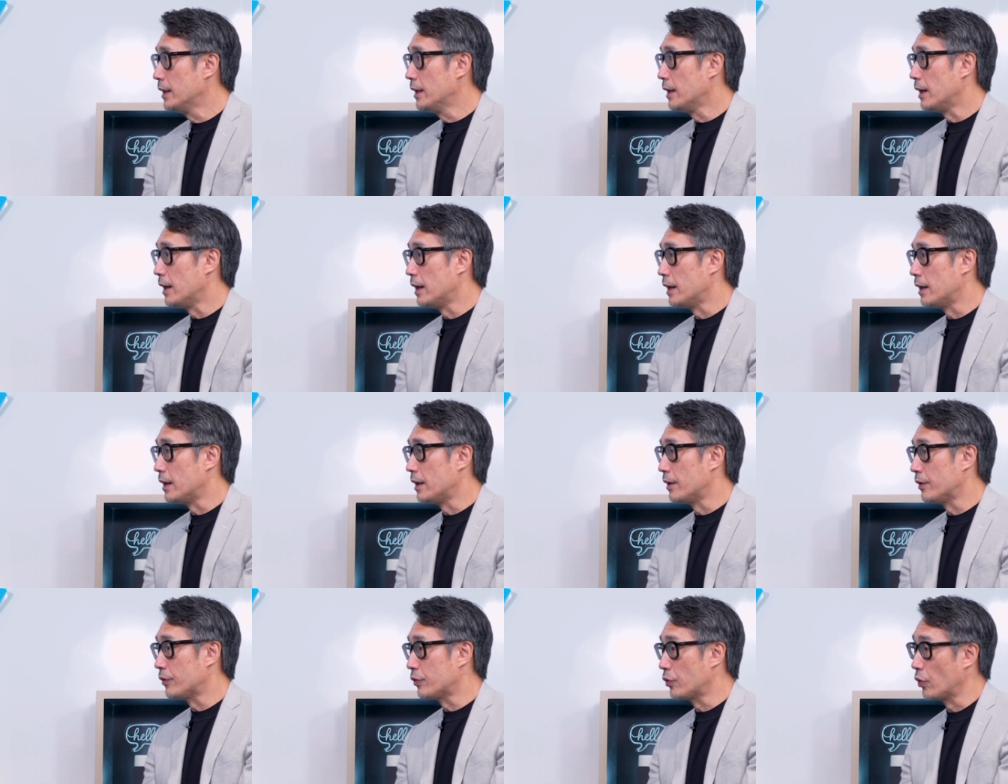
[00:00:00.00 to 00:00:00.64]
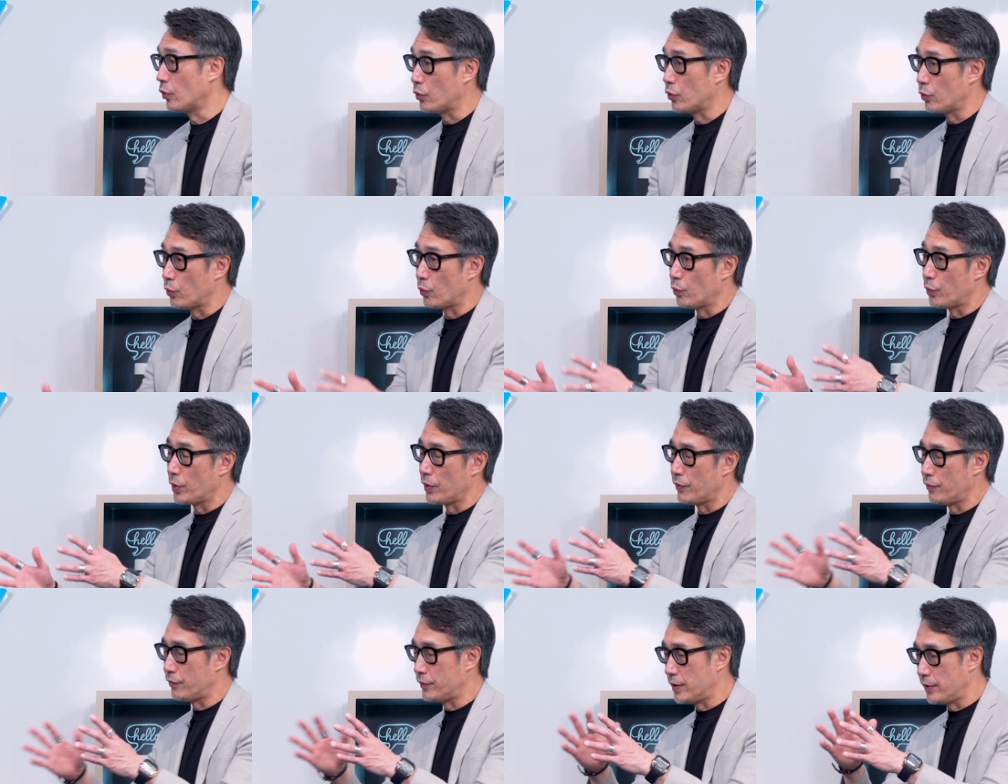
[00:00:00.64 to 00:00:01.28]
Uh, so
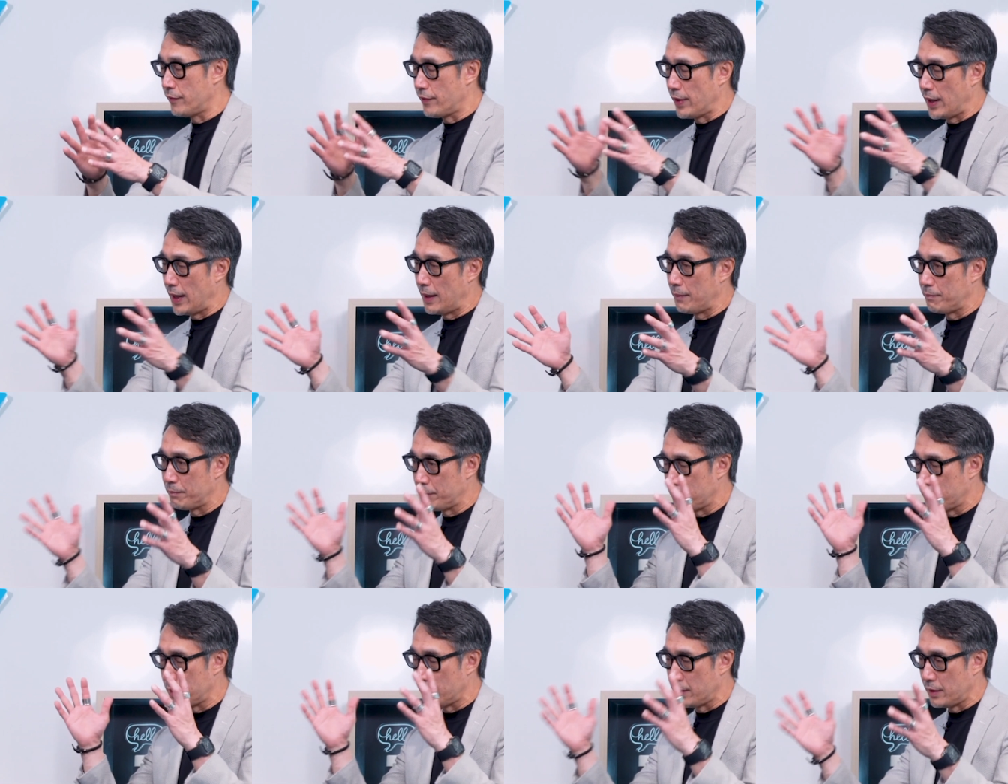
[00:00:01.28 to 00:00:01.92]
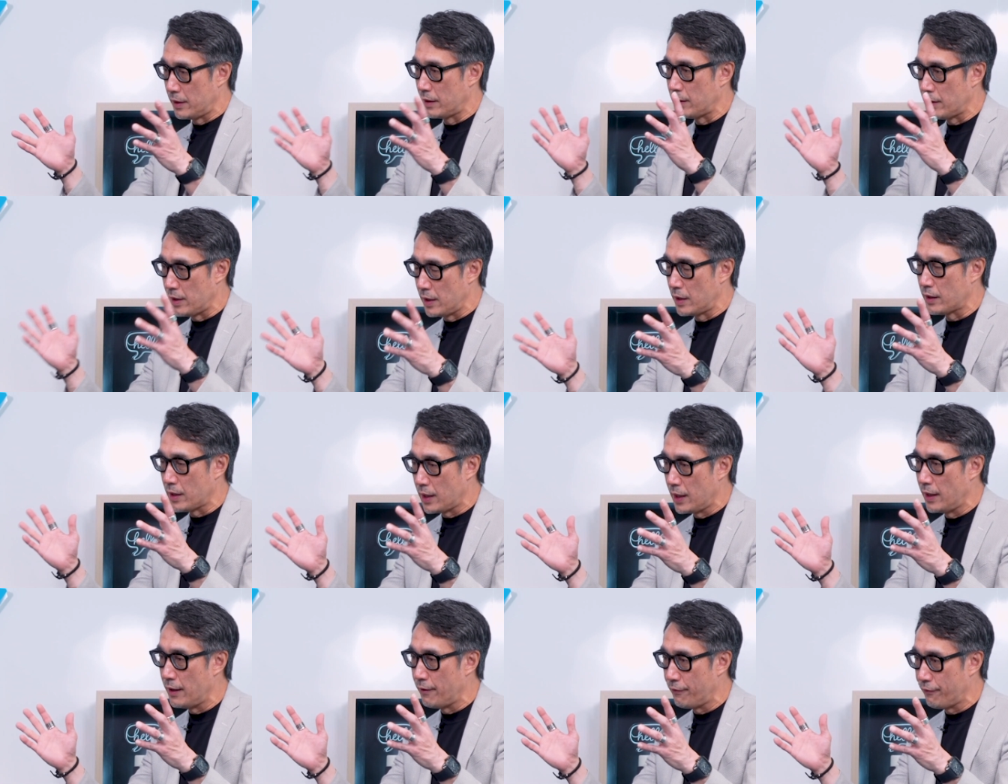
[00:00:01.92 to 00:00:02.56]
we've developed a, a
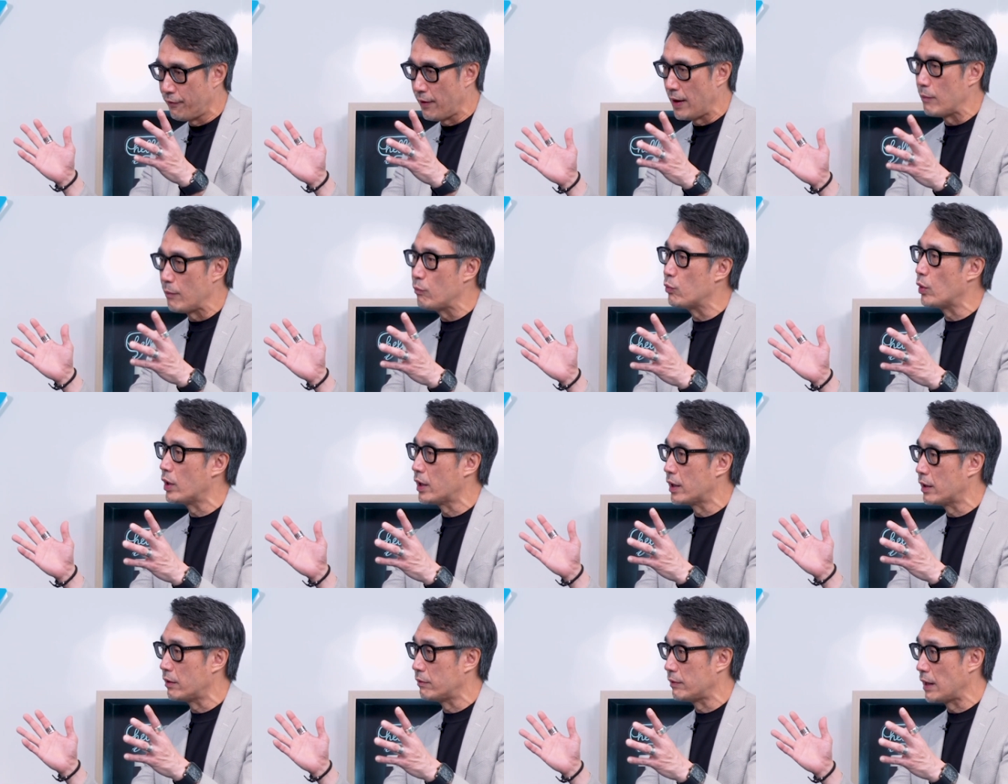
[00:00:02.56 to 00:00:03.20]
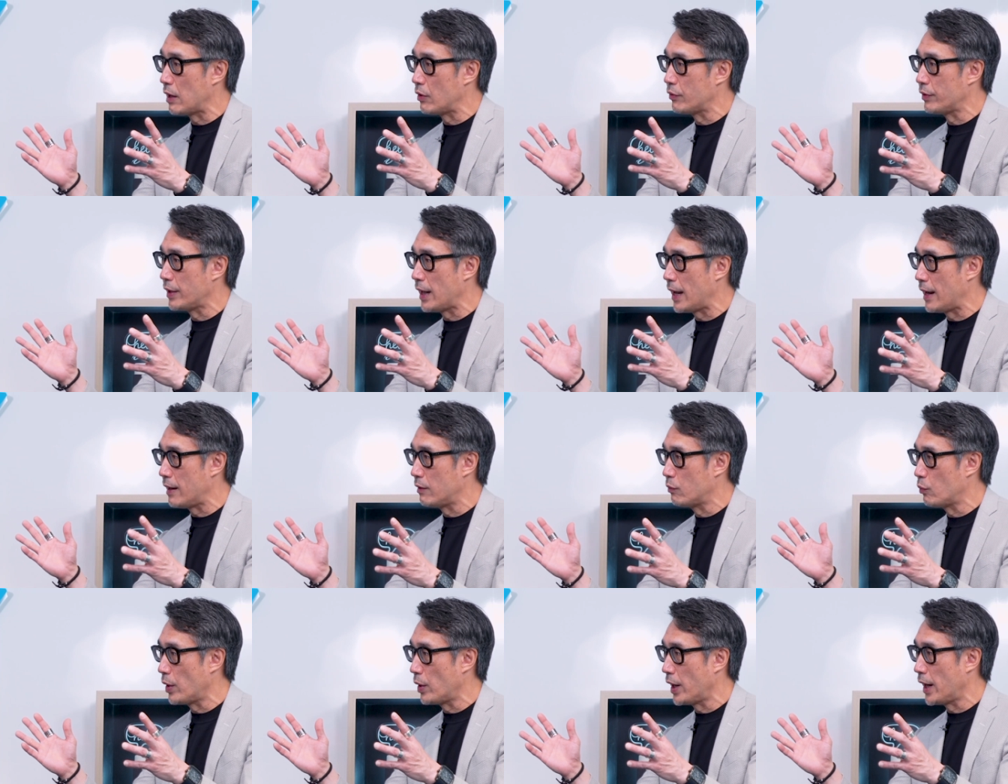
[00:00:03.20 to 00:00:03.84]
clear framework around
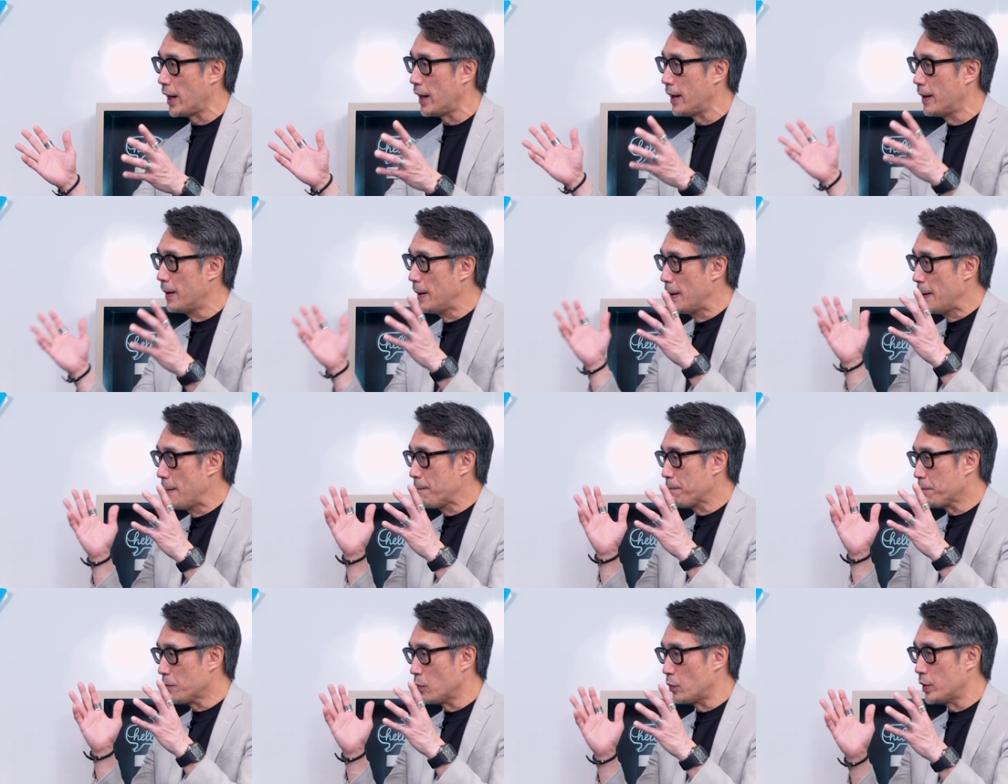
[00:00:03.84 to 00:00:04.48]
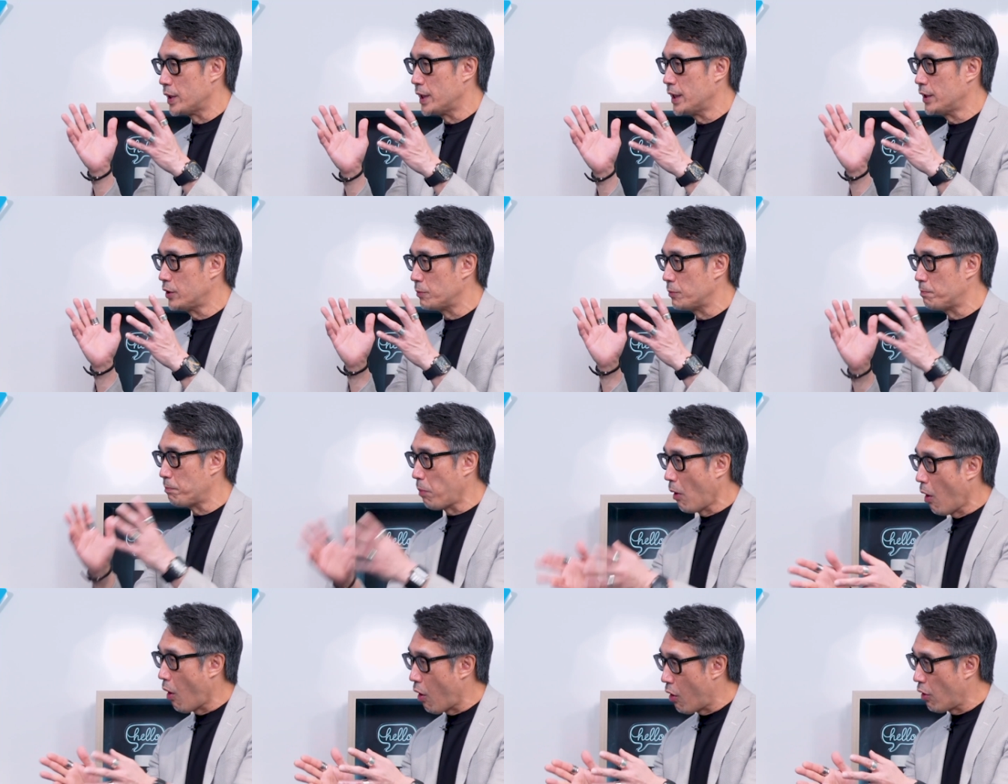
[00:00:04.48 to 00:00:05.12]
that where we need to
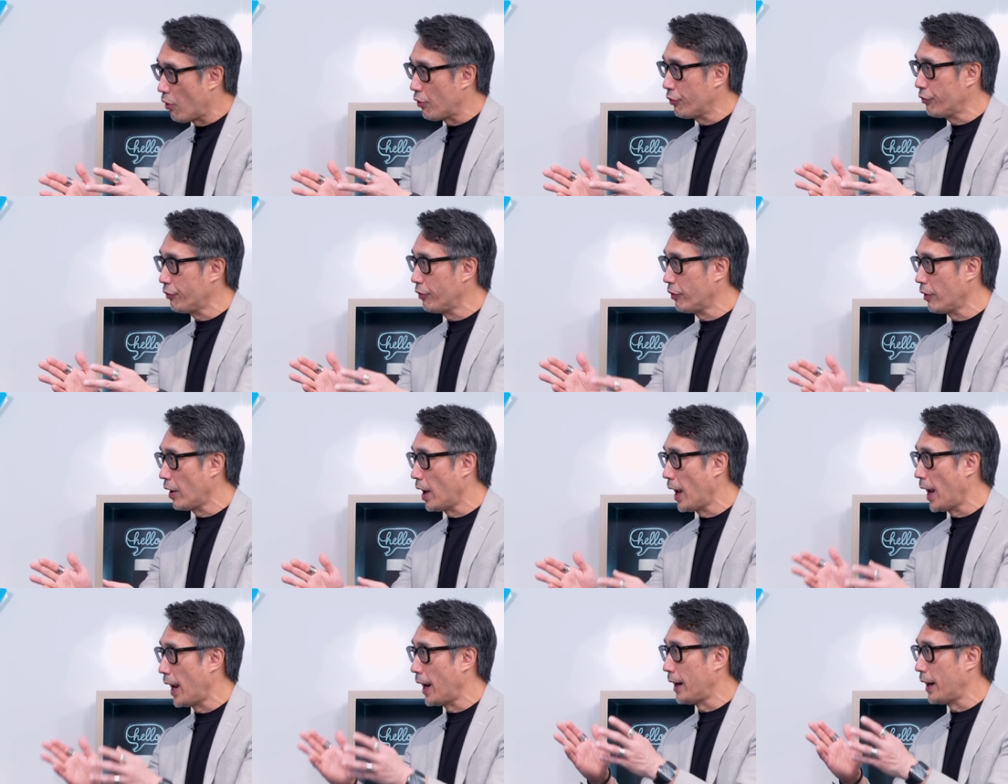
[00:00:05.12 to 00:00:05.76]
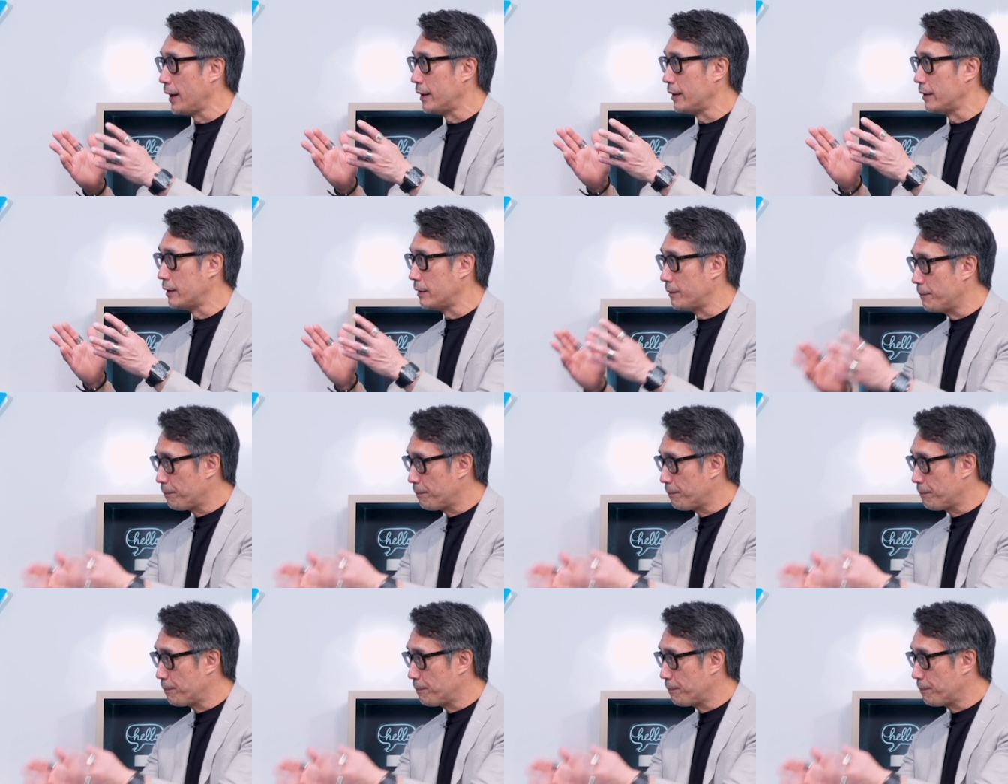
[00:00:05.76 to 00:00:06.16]
pause and